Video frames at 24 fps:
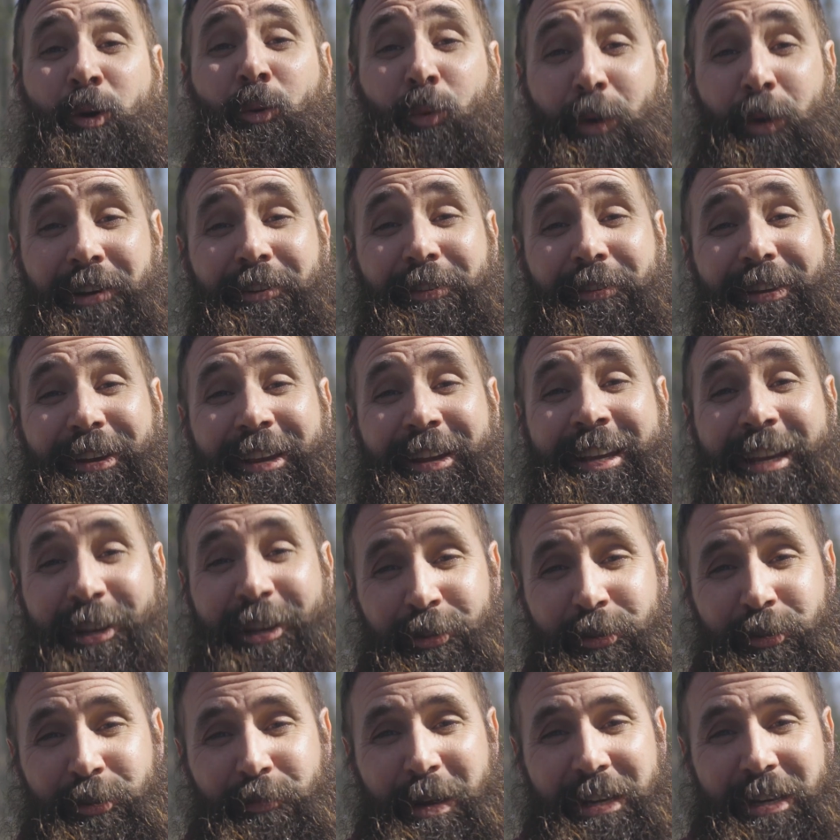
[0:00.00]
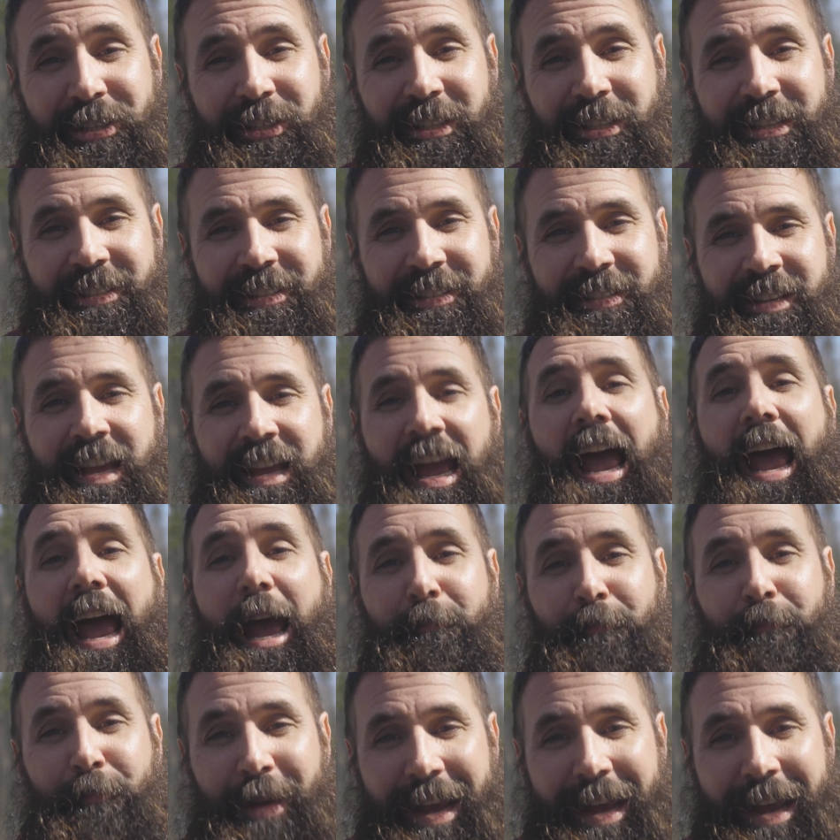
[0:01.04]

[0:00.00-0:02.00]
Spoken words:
We're the gear specialists at